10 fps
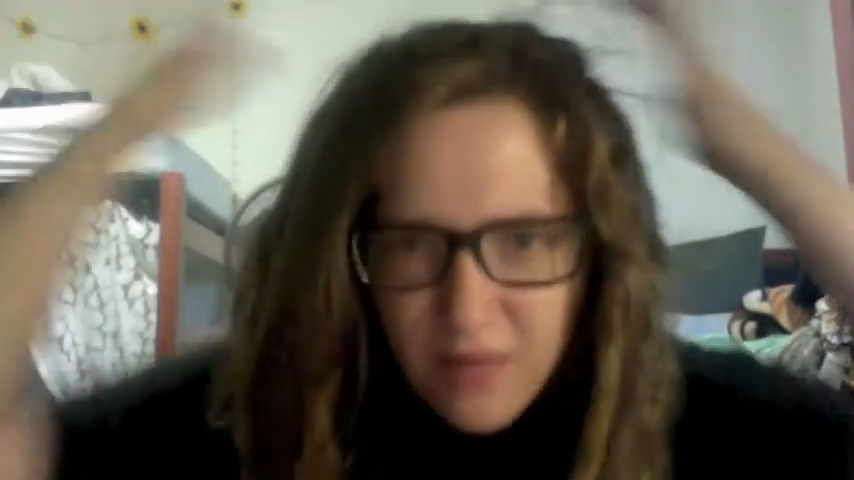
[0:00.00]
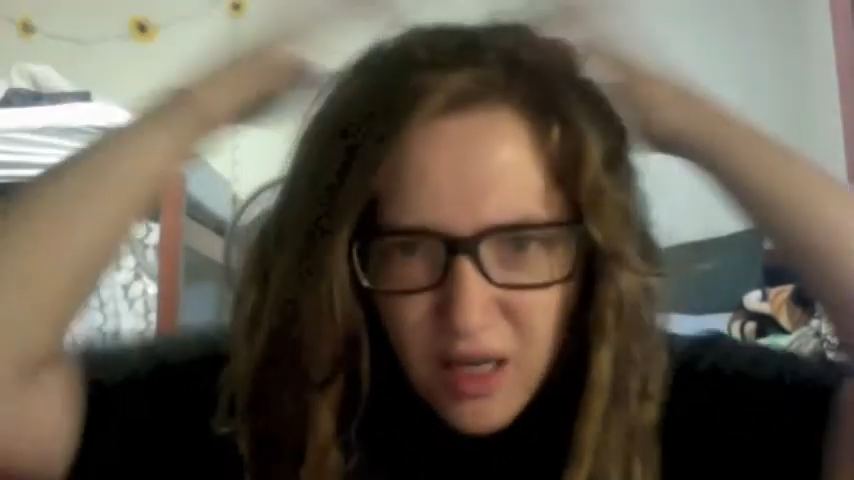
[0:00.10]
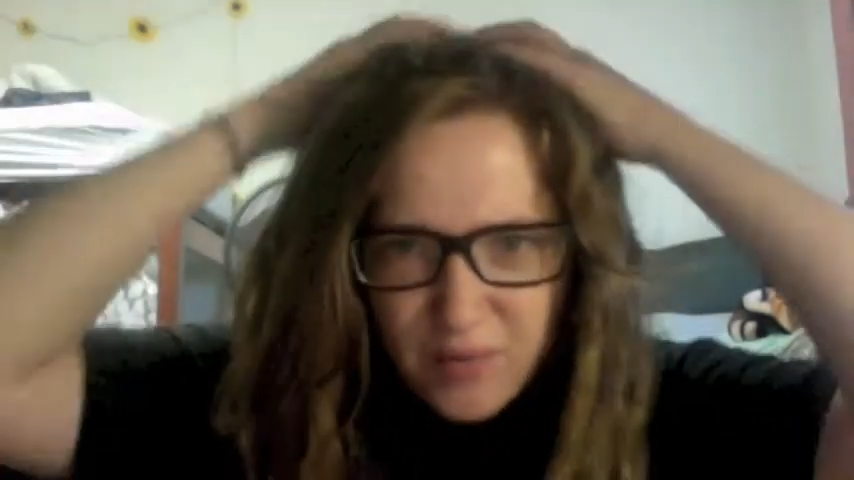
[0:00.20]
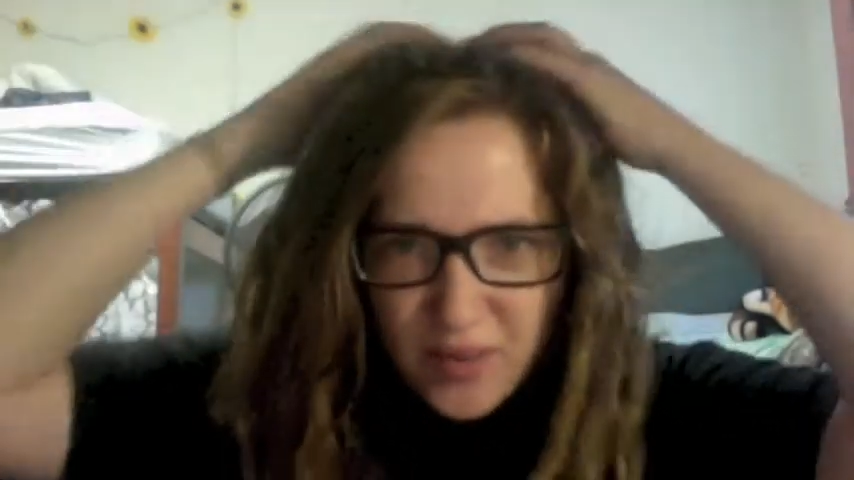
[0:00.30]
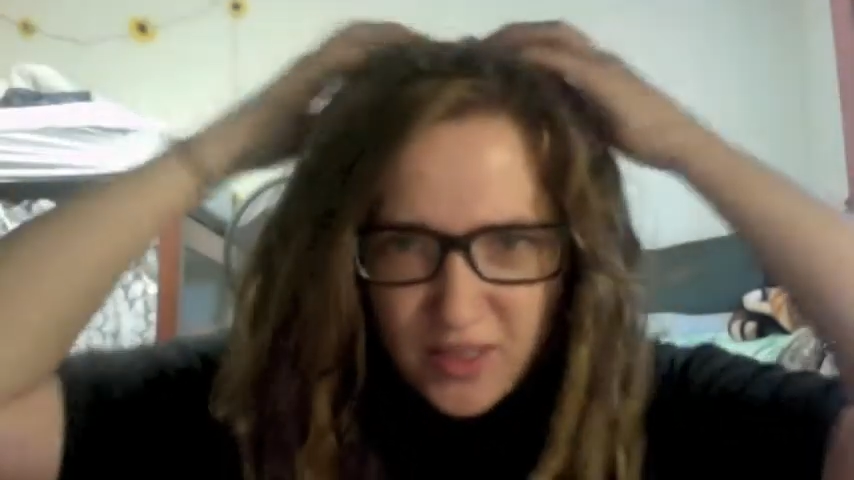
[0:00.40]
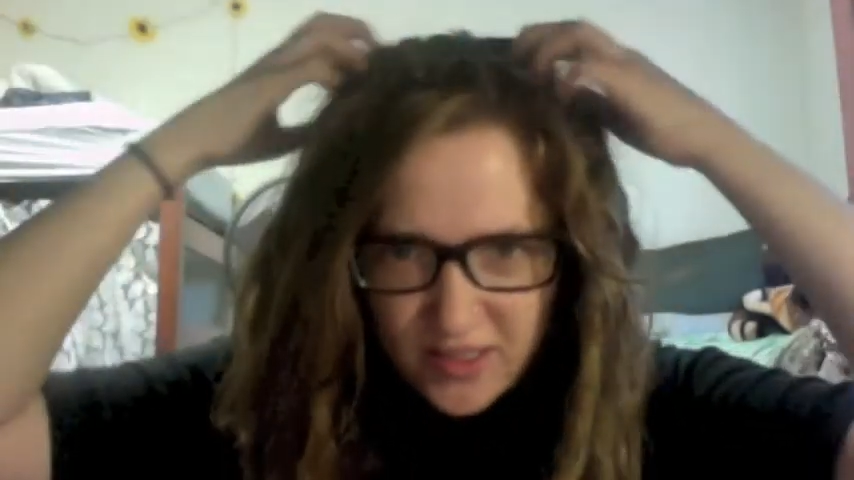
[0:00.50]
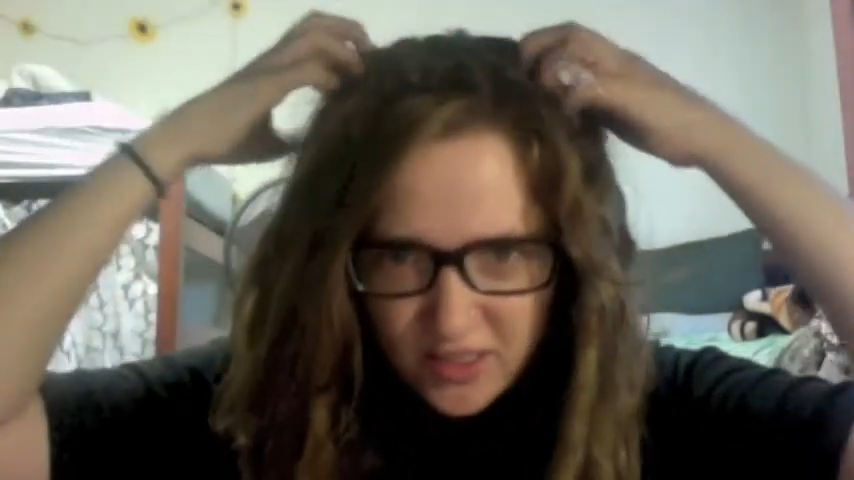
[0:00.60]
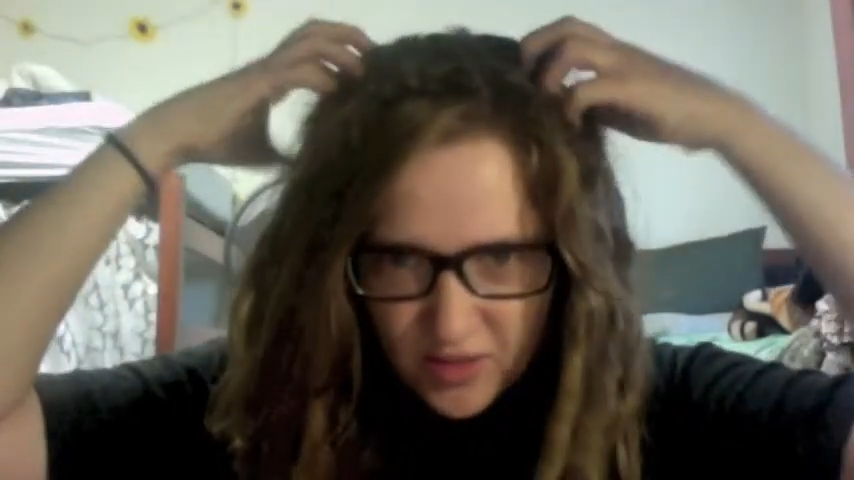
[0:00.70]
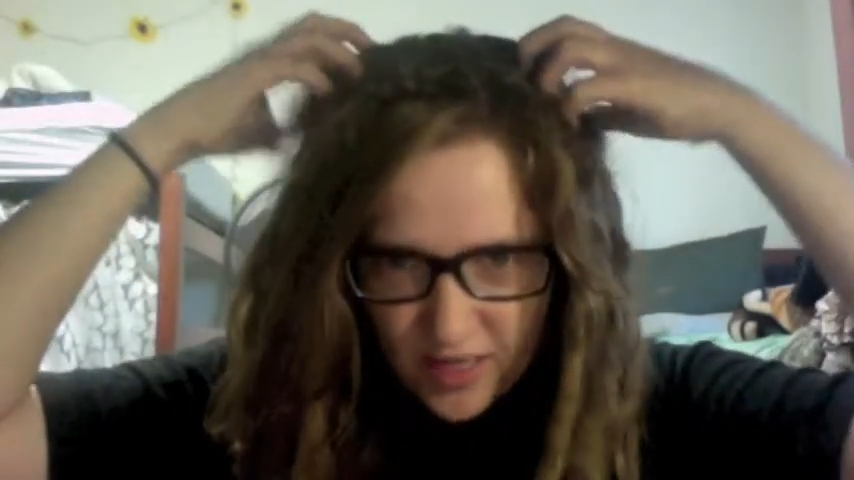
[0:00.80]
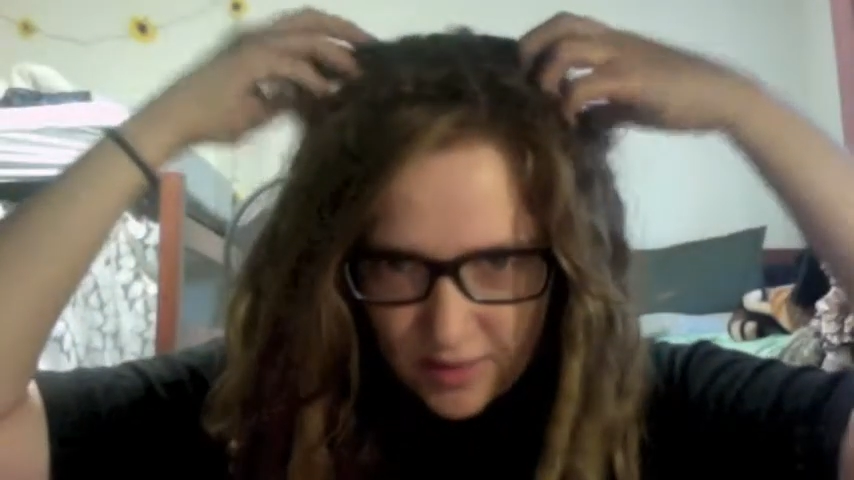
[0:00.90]
up here I
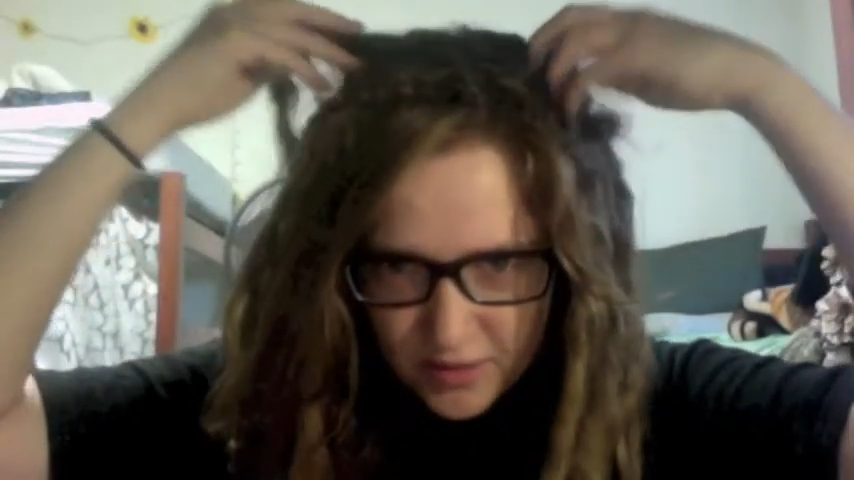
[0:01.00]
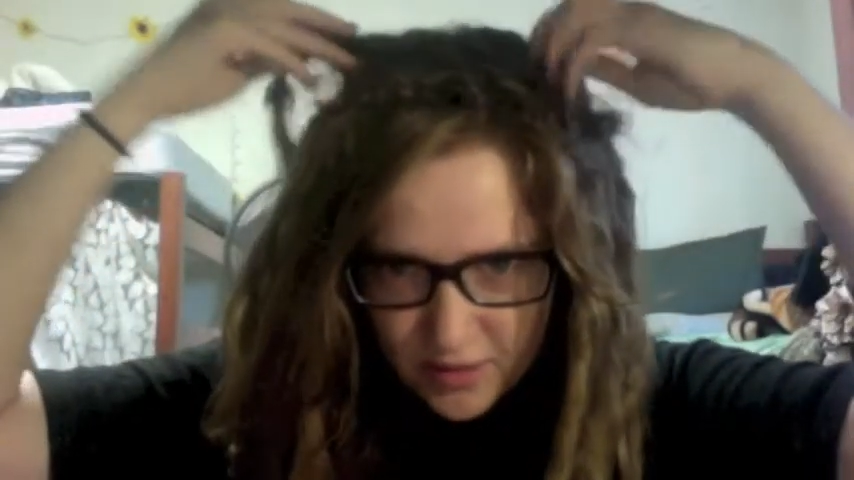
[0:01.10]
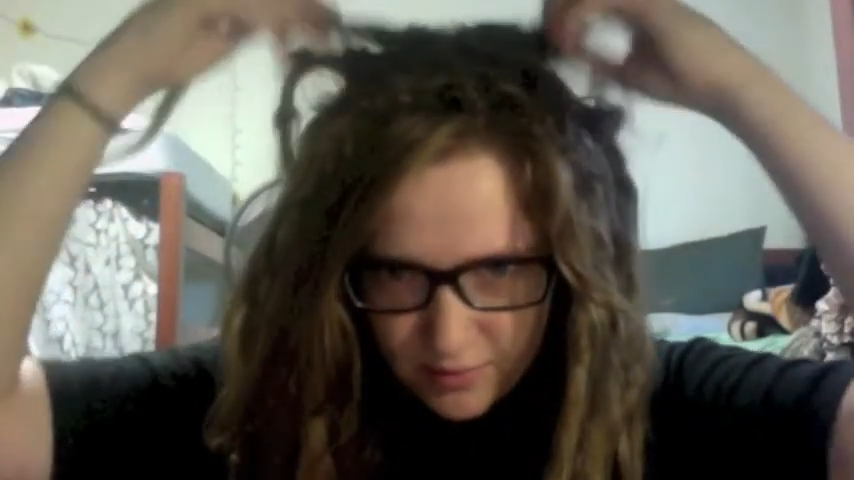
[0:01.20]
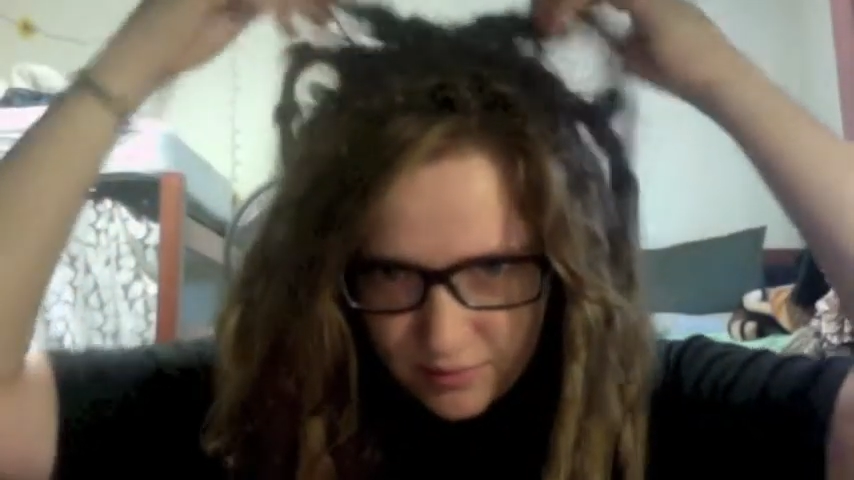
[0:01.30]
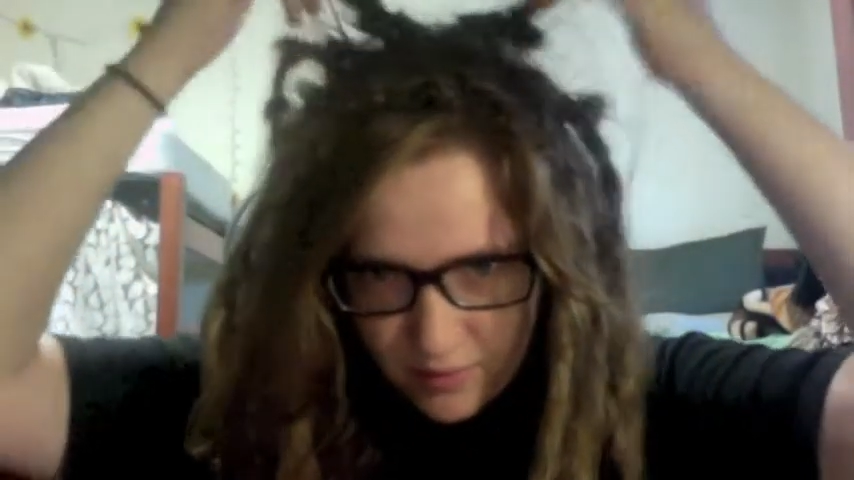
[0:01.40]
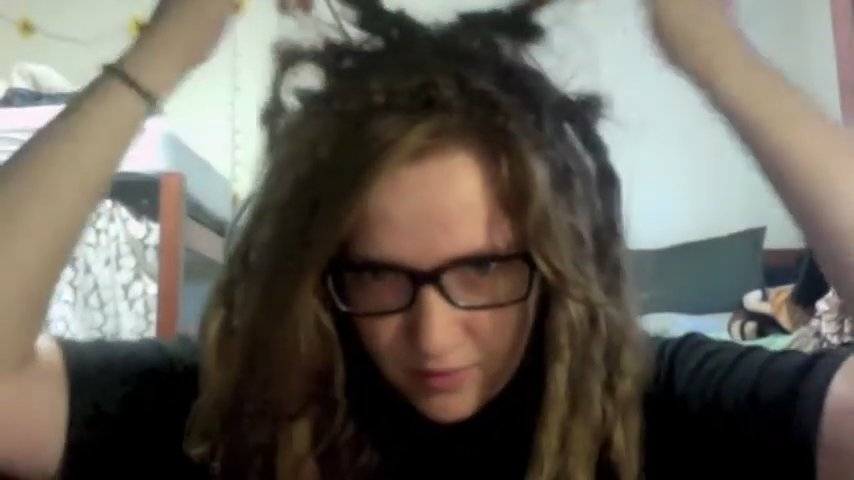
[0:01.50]
still have some